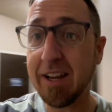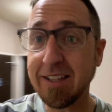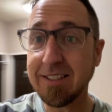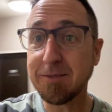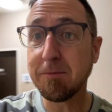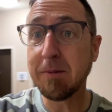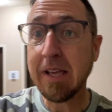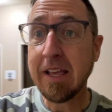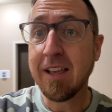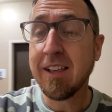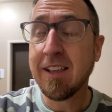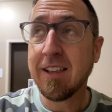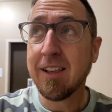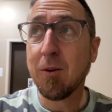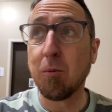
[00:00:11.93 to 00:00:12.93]
some
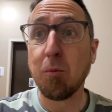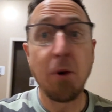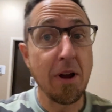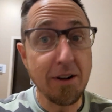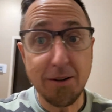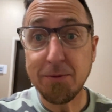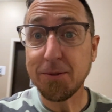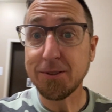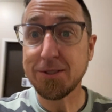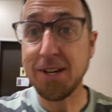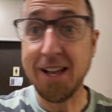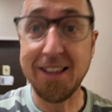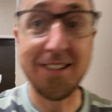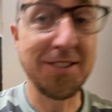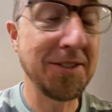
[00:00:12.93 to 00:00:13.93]
wonderful
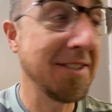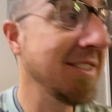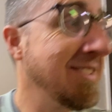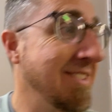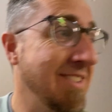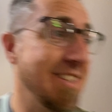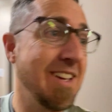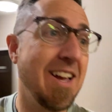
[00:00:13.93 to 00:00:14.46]
challenges